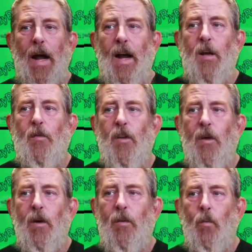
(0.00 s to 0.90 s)
out of
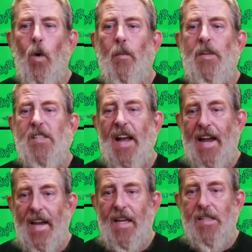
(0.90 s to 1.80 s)
the woman's
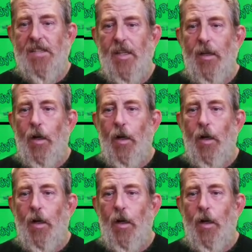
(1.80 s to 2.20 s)
hands